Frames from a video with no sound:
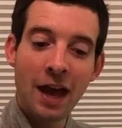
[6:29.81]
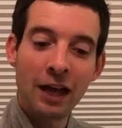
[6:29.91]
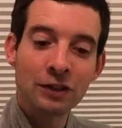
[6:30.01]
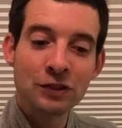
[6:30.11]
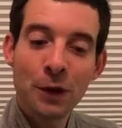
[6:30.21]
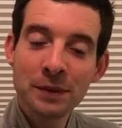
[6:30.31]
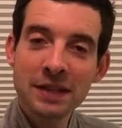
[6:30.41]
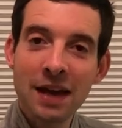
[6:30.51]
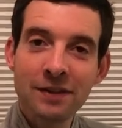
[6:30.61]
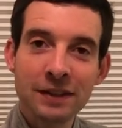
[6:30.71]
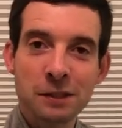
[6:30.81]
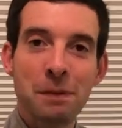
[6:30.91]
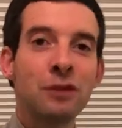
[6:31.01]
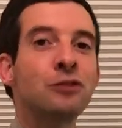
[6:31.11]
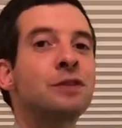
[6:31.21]
And so is having a
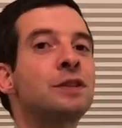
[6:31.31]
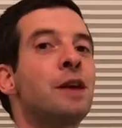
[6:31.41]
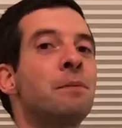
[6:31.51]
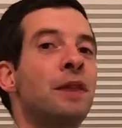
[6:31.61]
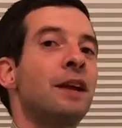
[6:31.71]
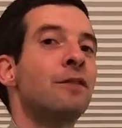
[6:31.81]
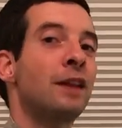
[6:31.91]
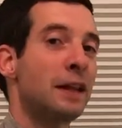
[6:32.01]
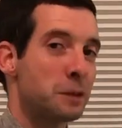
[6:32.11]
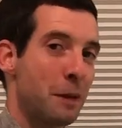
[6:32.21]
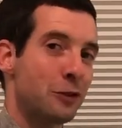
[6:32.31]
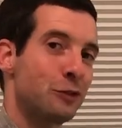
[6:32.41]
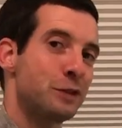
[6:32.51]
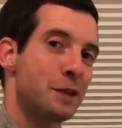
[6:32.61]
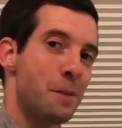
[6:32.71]
special something for that
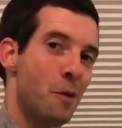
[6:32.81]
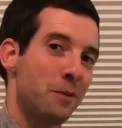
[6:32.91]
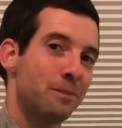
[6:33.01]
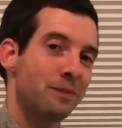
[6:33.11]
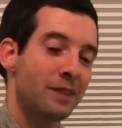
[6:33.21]
special someone.